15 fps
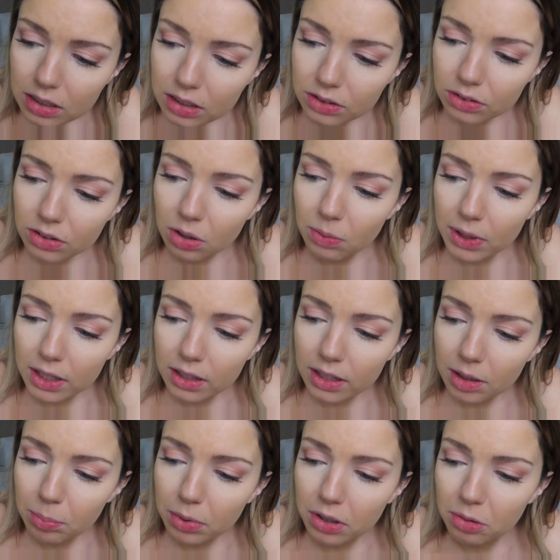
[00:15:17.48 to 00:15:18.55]
There's no way to
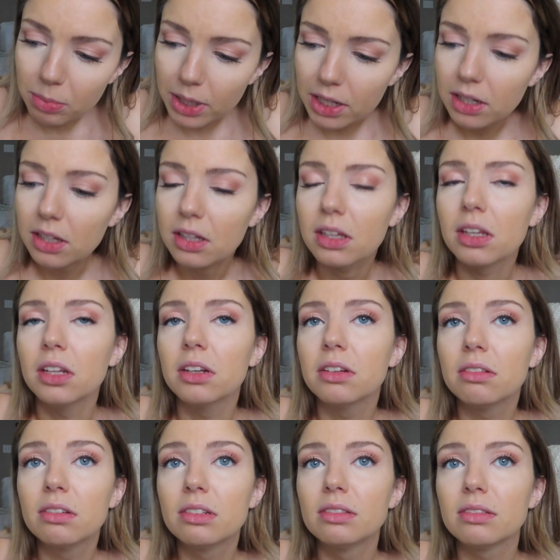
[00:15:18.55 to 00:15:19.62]
like put it back
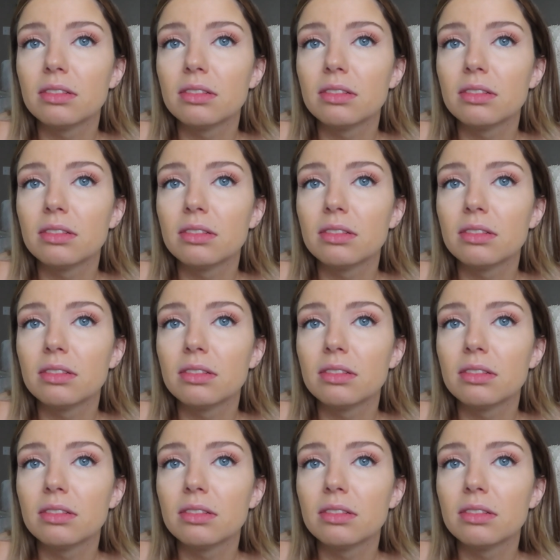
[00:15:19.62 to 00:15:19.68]
in.